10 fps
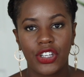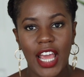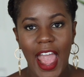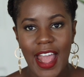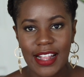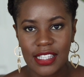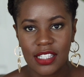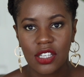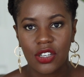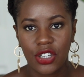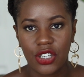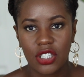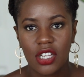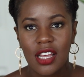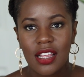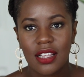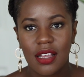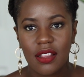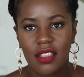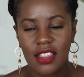good ends, good,
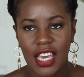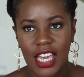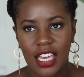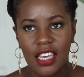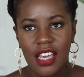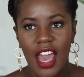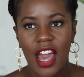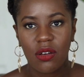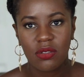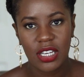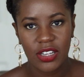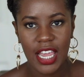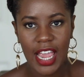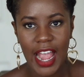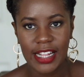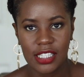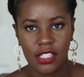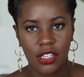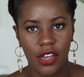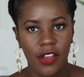thick, healthy looking ends.
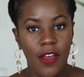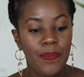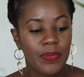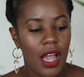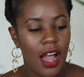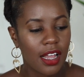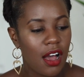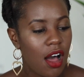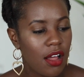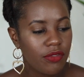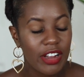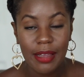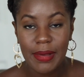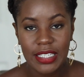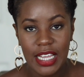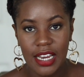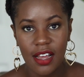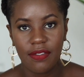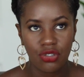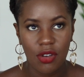So I can't recommend it
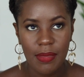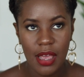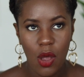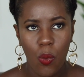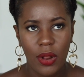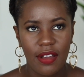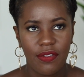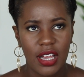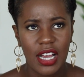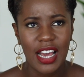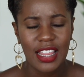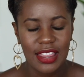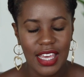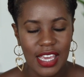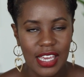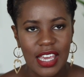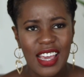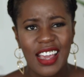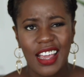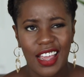enough. Trim it whenever I think
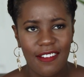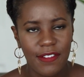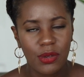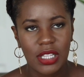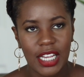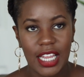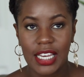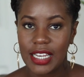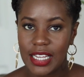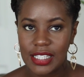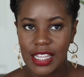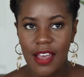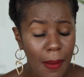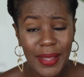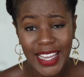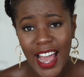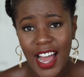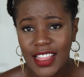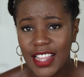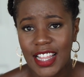it feels like it needs it. But yeah,
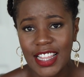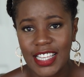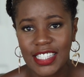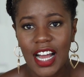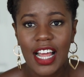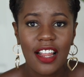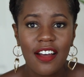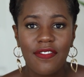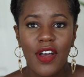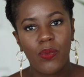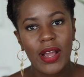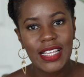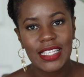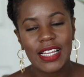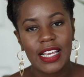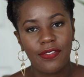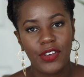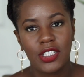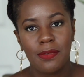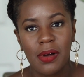they're the things that I love. Where there's a link
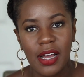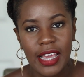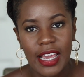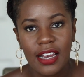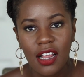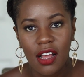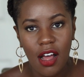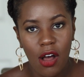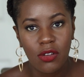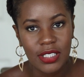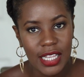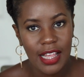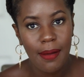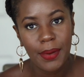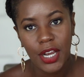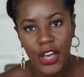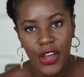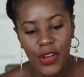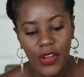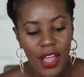for you to buy it, I'll stick that
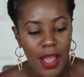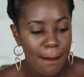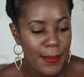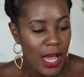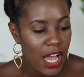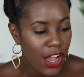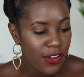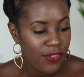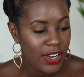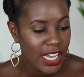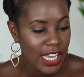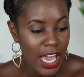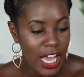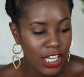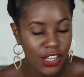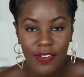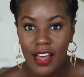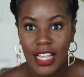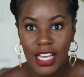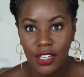below. But hopefully, yeah, you
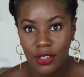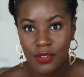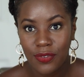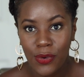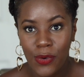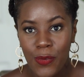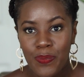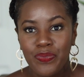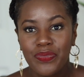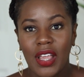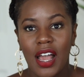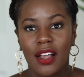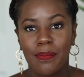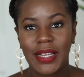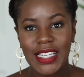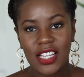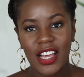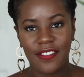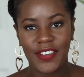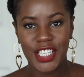found that useful. Please
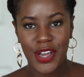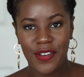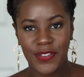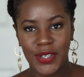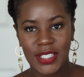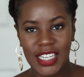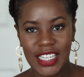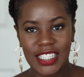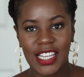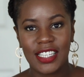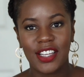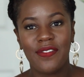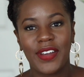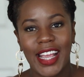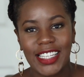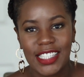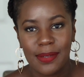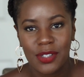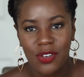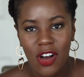like the video if you did, and don't forget to
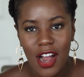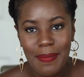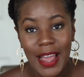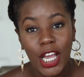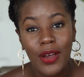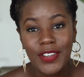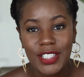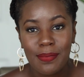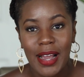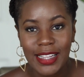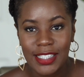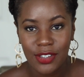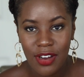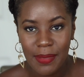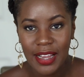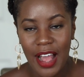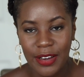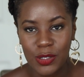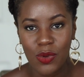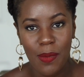subscribe, and go over to my Instagram
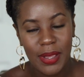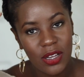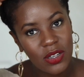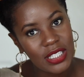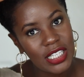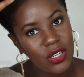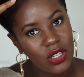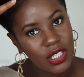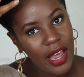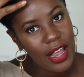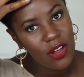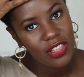account as well, because there's lots going